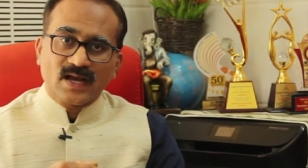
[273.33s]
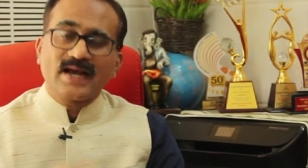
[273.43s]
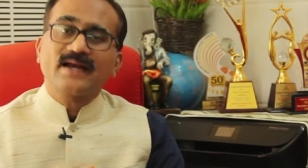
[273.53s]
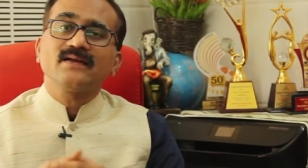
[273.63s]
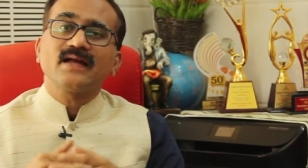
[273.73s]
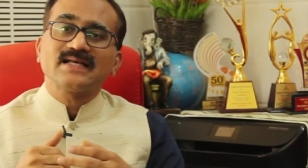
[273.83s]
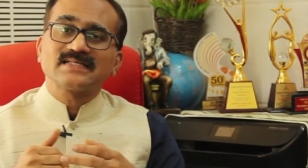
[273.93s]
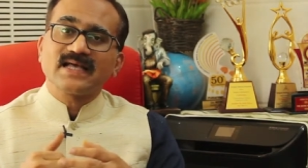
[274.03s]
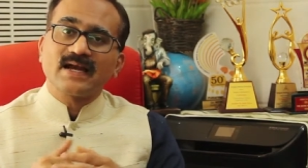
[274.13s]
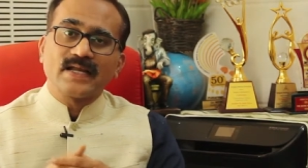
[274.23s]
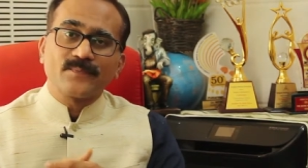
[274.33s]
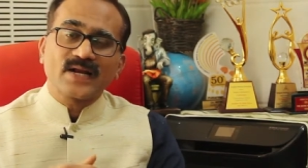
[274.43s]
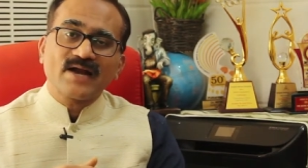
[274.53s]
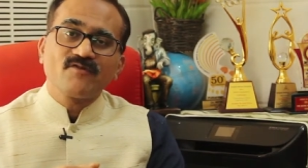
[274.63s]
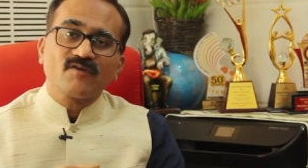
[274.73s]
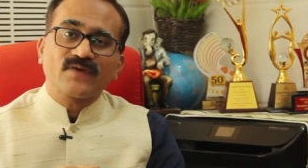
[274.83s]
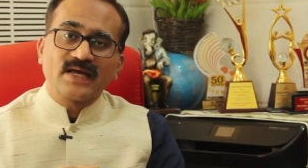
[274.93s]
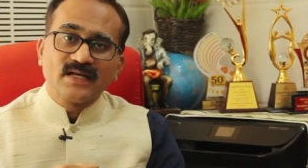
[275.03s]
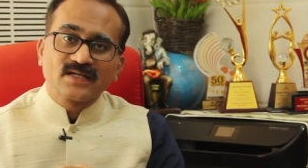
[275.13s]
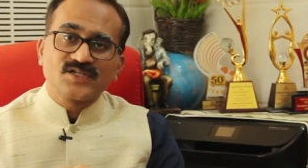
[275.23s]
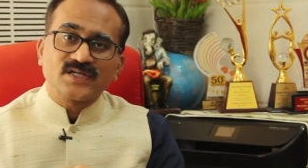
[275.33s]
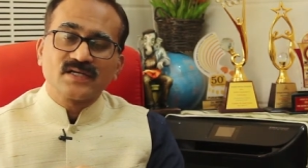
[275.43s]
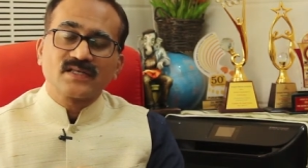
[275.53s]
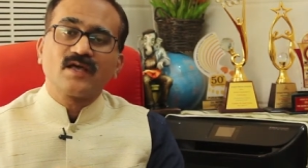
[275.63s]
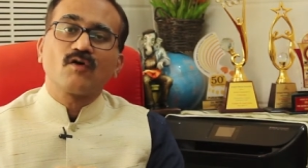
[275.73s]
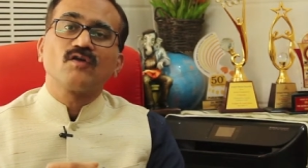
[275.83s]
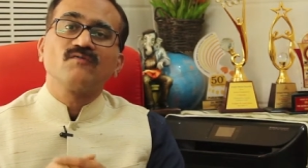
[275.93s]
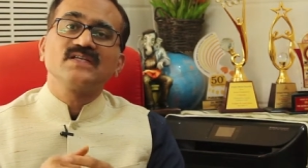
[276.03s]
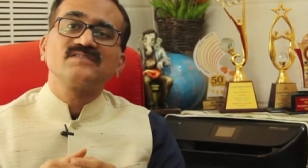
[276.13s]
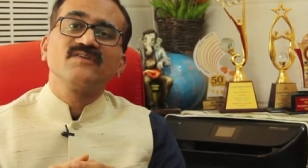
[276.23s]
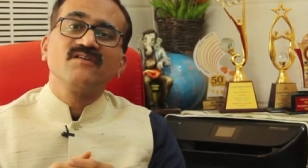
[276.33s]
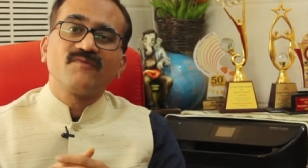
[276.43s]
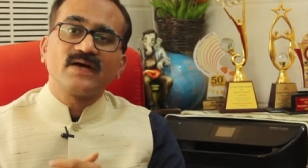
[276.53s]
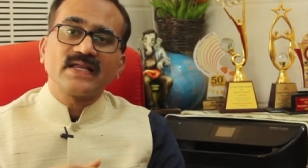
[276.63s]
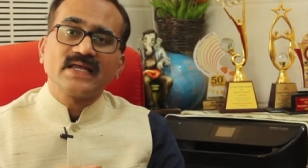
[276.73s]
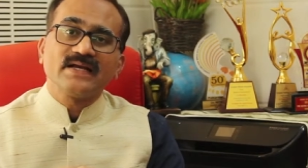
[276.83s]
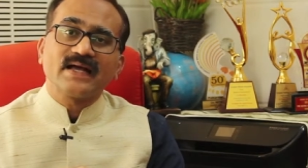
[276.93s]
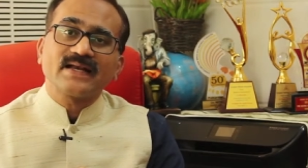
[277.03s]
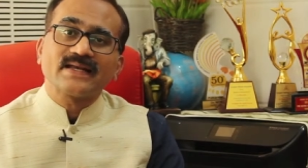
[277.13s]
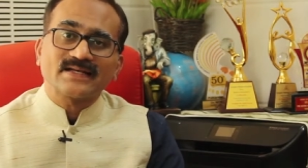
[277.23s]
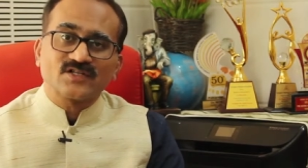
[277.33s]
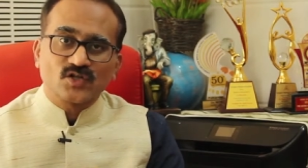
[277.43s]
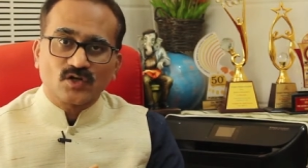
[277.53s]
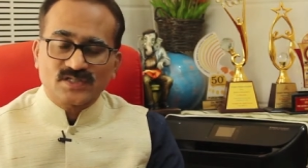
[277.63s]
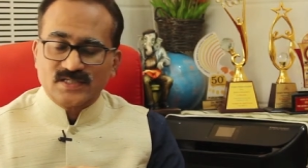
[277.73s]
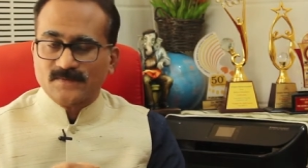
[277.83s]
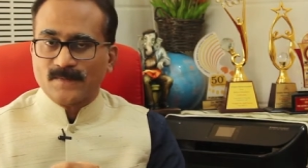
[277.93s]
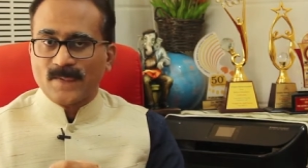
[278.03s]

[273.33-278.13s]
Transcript: and as they are deprived of energy they always feel fatigued and exhausted.